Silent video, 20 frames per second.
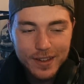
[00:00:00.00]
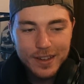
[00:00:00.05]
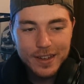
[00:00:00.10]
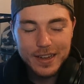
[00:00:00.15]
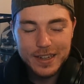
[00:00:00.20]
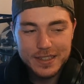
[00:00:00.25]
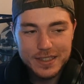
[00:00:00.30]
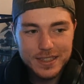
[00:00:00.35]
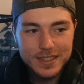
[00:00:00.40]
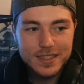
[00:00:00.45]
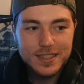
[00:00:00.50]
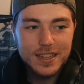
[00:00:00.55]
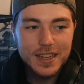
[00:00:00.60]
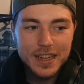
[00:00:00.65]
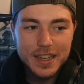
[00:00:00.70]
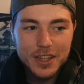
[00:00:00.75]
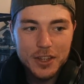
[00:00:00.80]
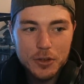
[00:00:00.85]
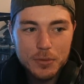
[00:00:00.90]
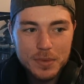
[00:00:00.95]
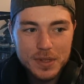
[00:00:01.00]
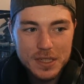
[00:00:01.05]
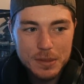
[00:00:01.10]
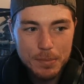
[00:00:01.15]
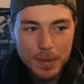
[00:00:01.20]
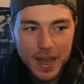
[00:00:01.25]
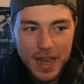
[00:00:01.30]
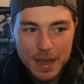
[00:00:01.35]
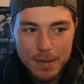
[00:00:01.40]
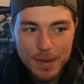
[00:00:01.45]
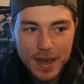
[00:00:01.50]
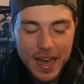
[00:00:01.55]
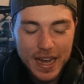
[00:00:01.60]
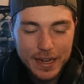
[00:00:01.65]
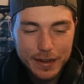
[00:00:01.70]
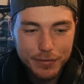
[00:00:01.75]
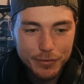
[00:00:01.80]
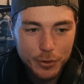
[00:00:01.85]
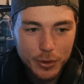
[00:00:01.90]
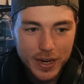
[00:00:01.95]
Is this like humans'
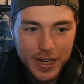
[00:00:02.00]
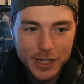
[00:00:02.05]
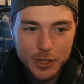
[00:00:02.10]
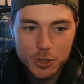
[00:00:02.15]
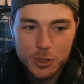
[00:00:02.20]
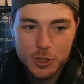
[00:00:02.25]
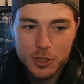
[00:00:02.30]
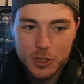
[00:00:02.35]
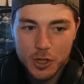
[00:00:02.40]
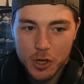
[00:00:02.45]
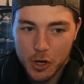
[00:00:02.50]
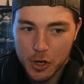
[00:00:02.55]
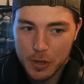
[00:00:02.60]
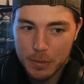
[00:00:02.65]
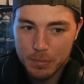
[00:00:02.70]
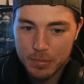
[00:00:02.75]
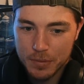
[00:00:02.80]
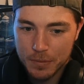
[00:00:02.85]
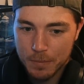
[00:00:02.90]
payback for Asian carp?